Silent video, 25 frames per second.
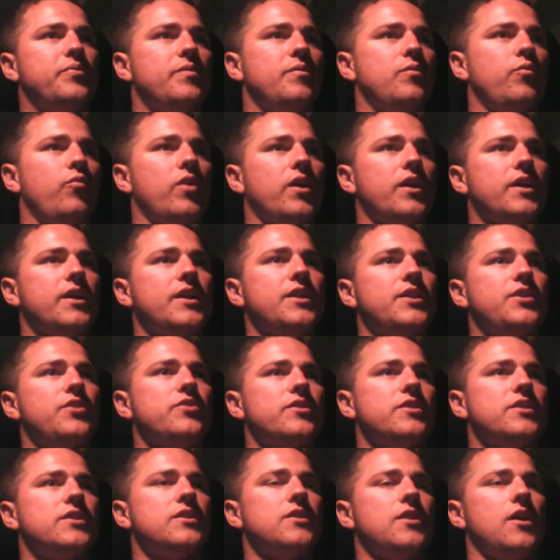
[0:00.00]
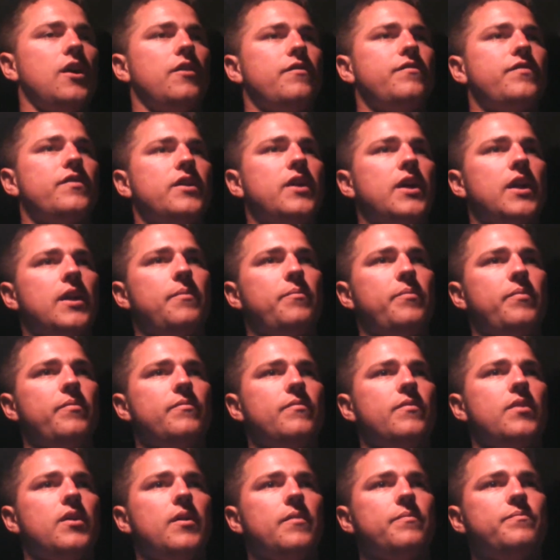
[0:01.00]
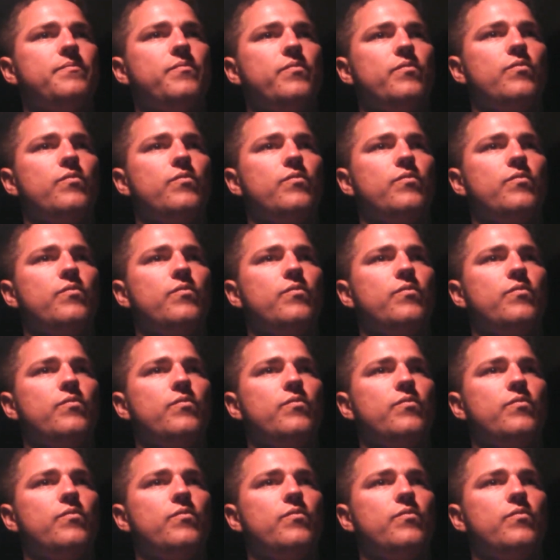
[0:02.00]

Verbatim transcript: work on yourself you gotta uh,